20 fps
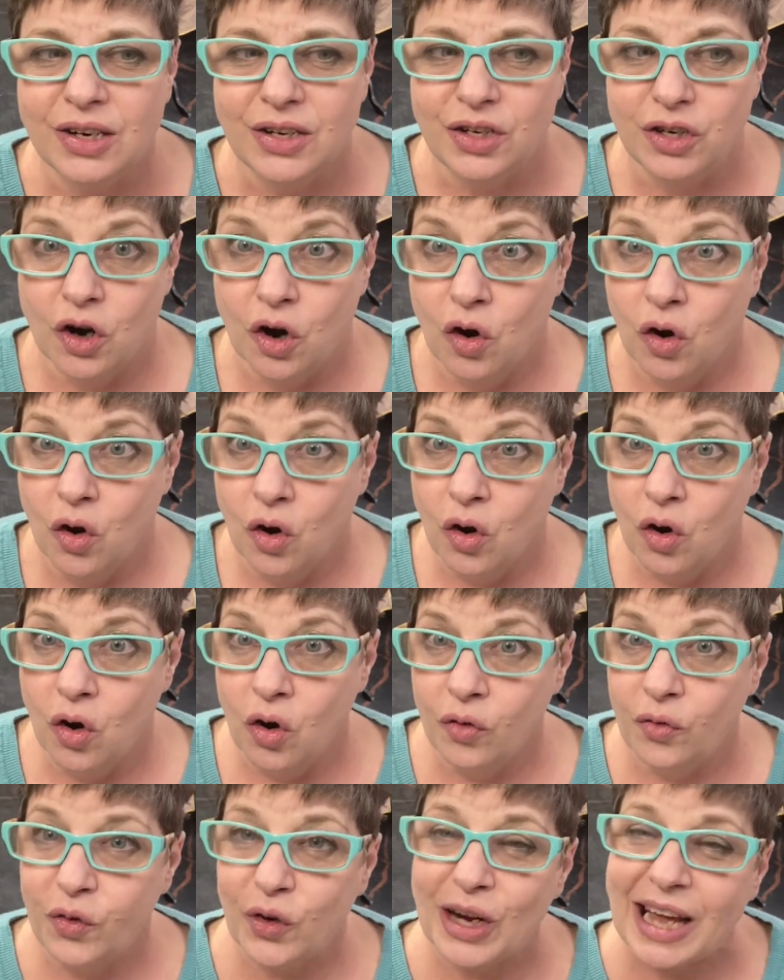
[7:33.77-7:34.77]

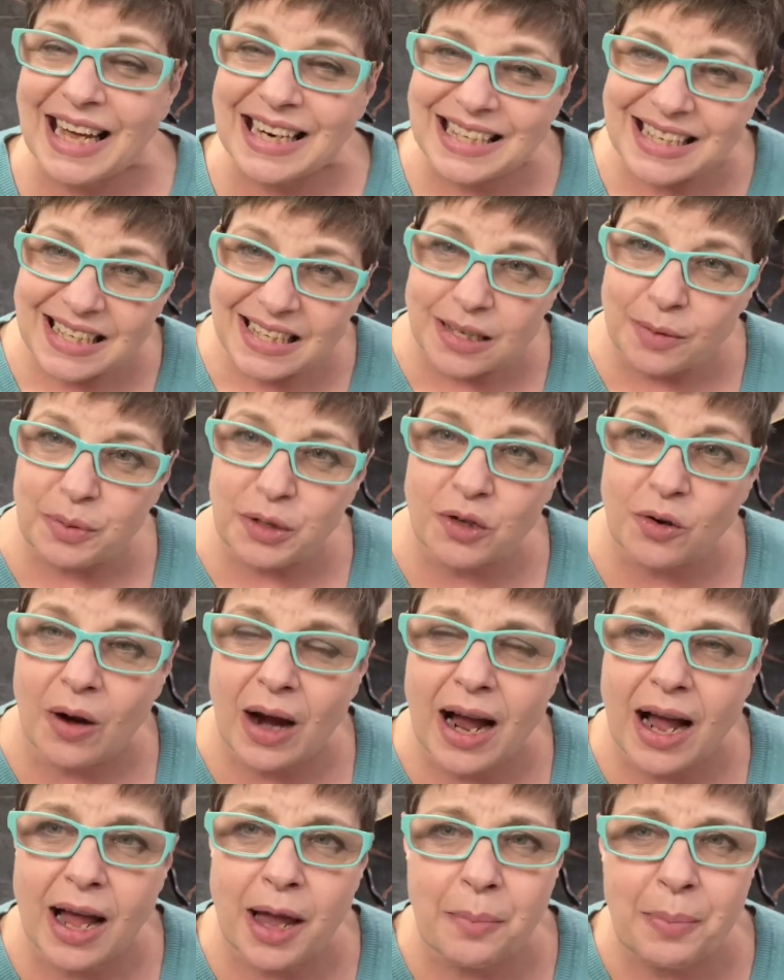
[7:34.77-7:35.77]
Don't forget to
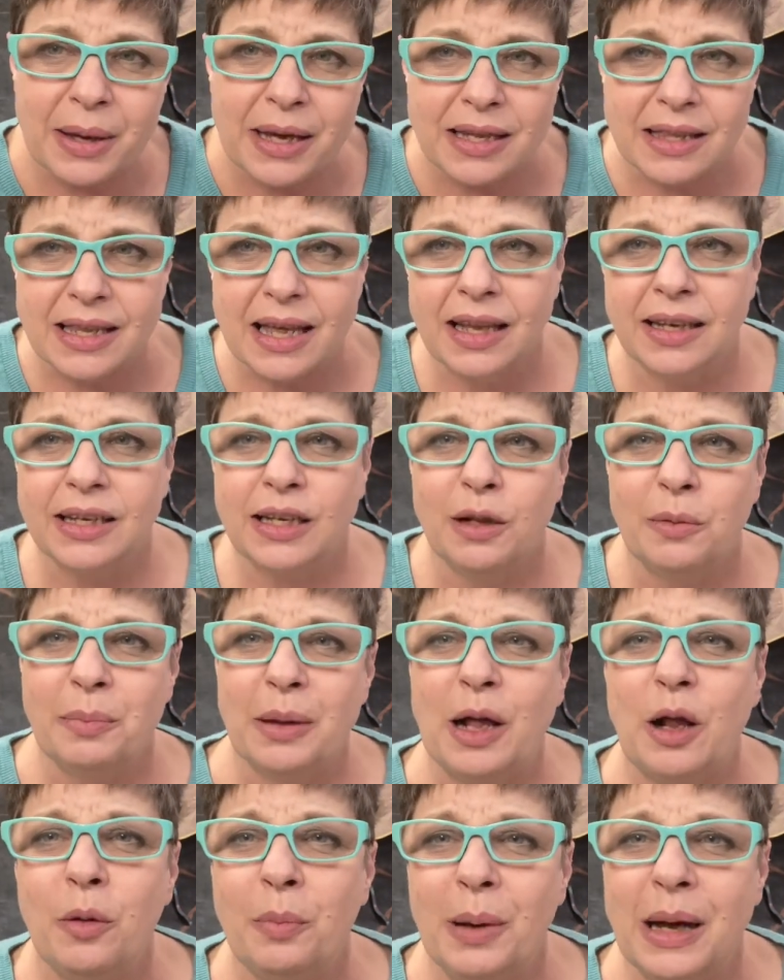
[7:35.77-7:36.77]
subscribe, hit that little
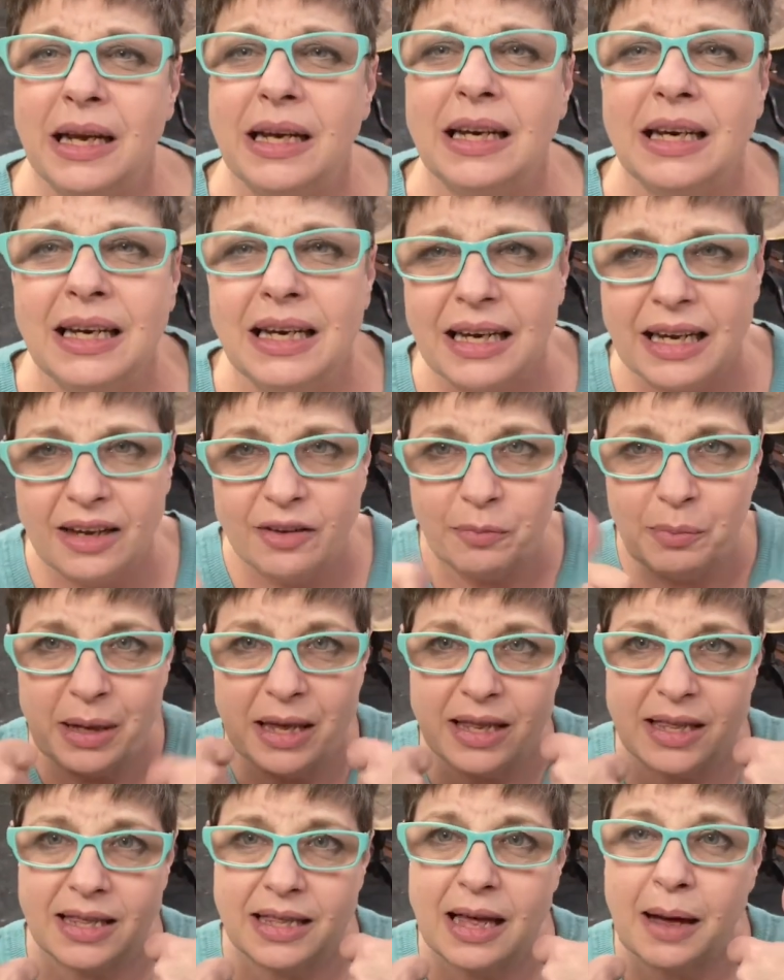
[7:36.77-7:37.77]
bell button, give me
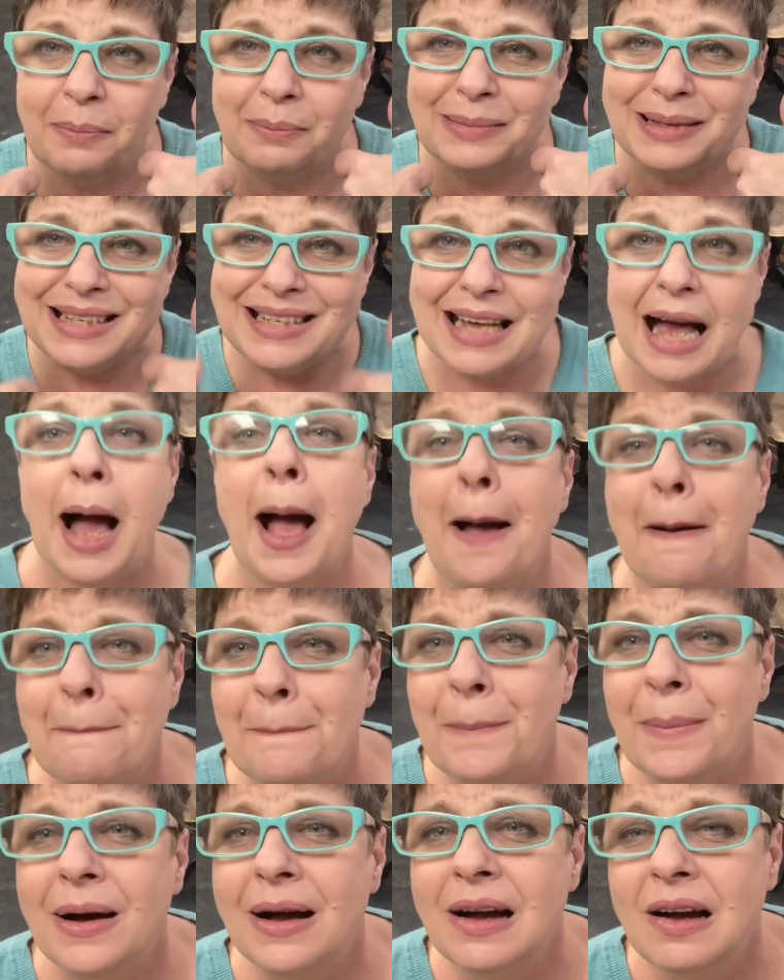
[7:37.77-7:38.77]
a thumbs
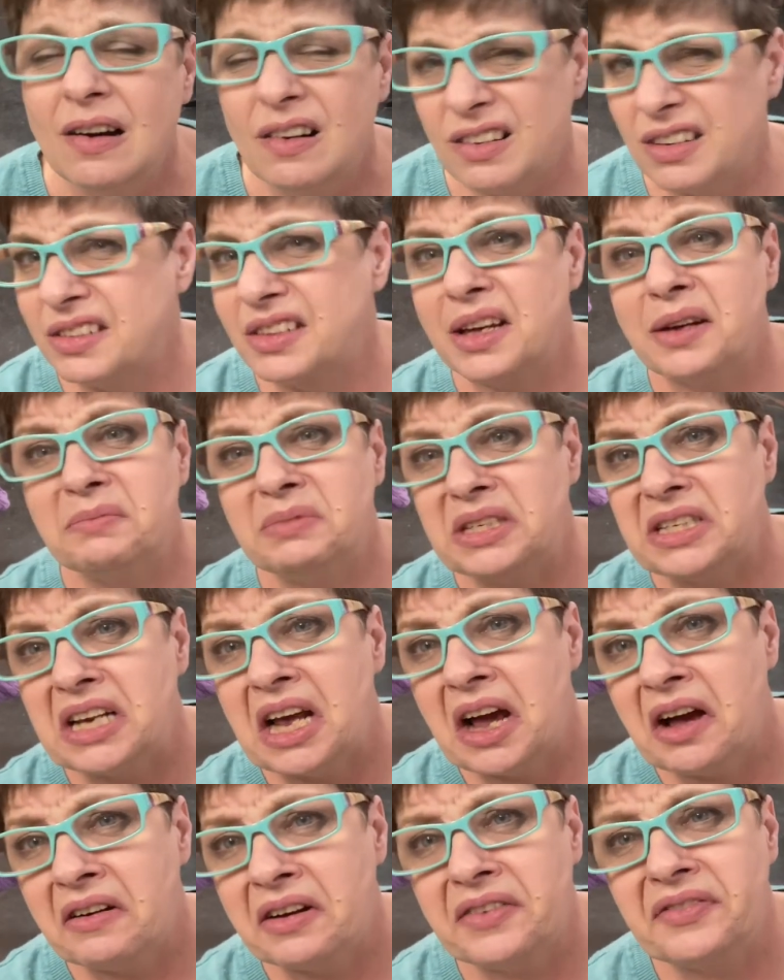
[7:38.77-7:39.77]
up or thumbs
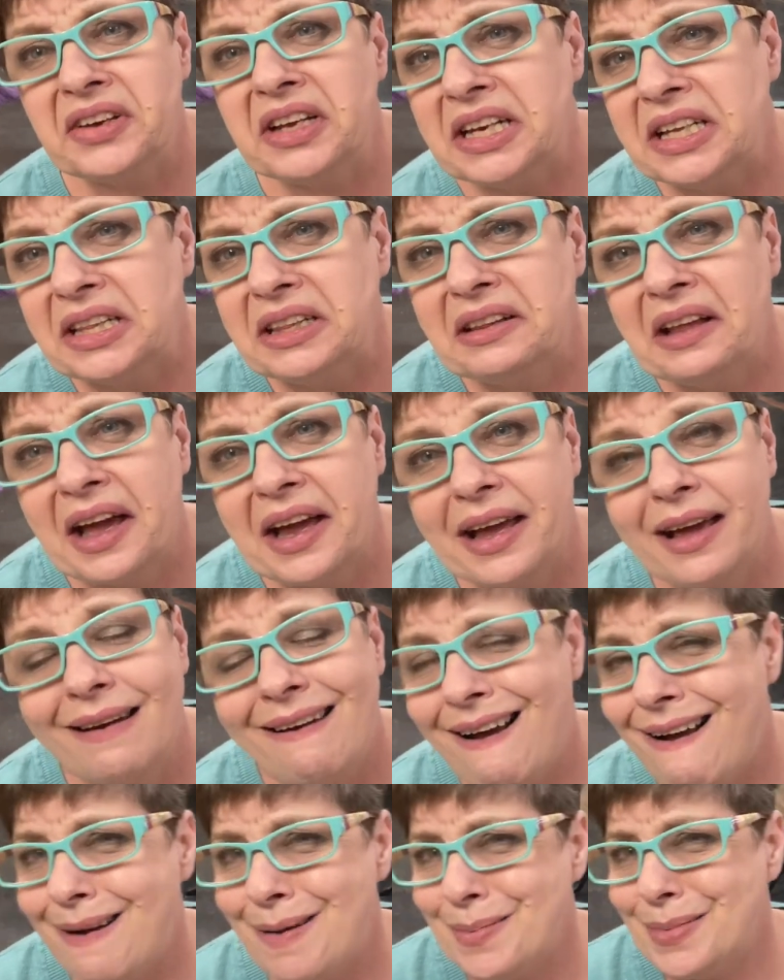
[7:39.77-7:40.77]
down if you didn't like it.
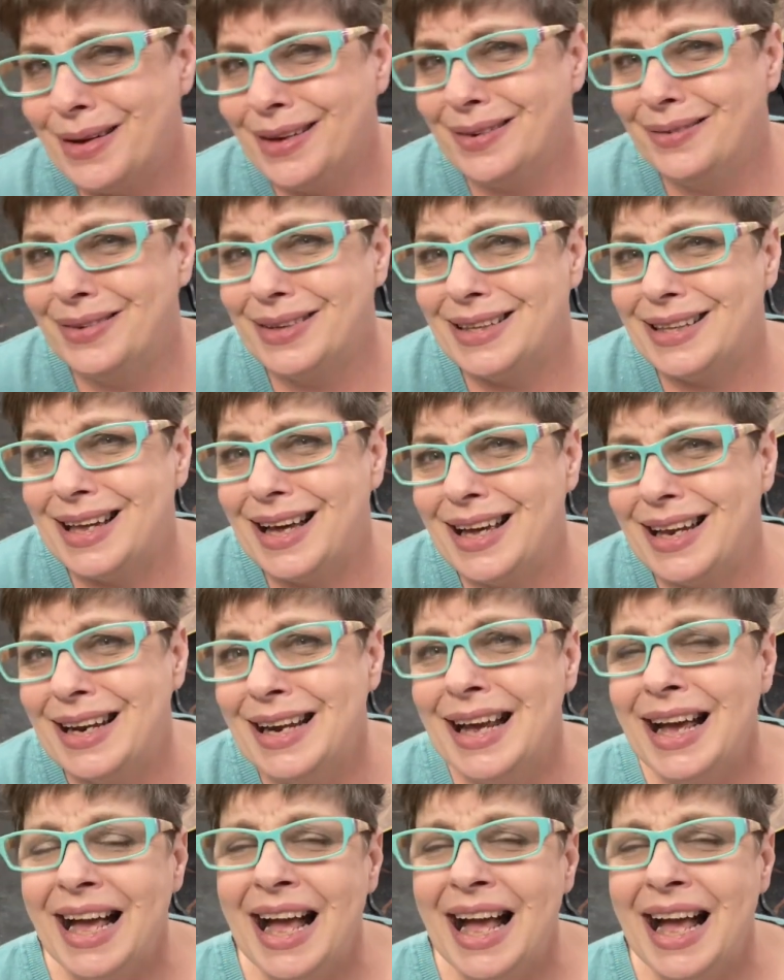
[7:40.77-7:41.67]
I'm good with that.